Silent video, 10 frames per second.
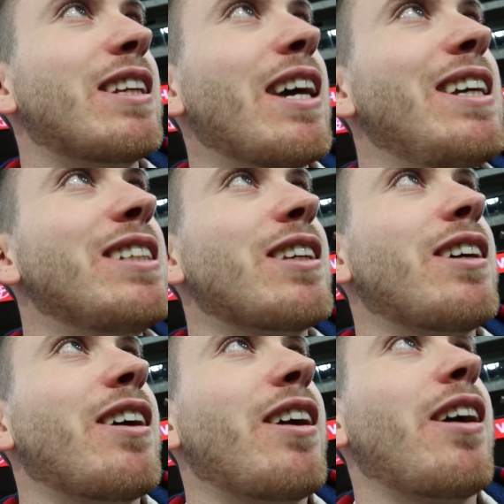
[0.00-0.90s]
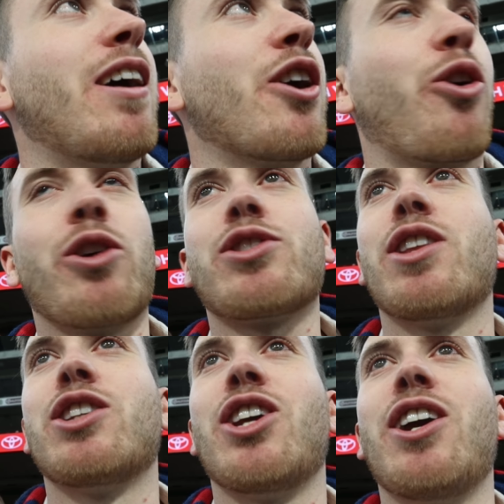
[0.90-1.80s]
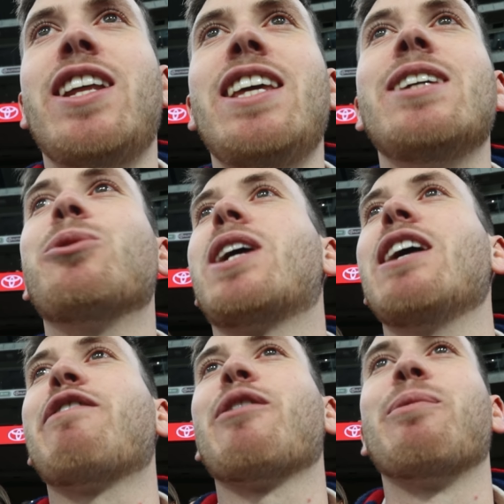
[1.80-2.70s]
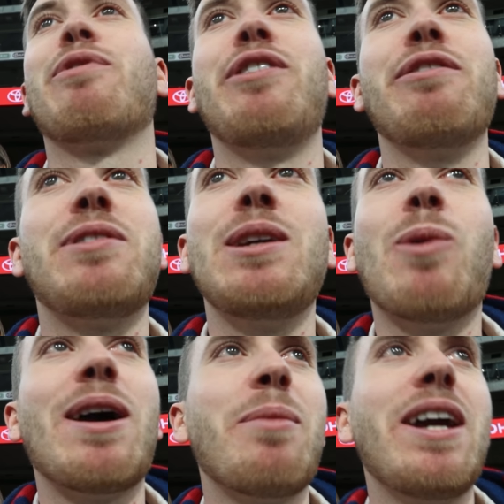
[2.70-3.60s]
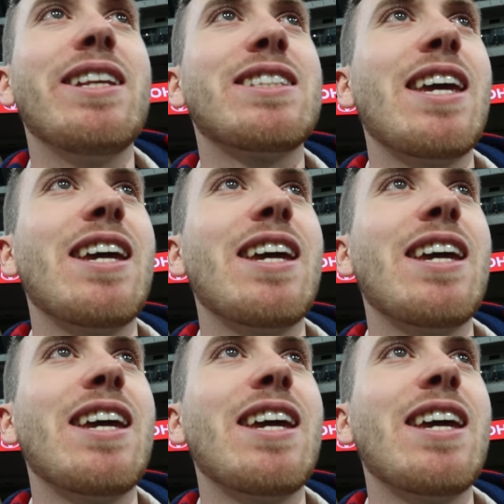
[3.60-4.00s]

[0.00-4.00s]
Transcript: the D's across the journey. He'll kick from 51 metres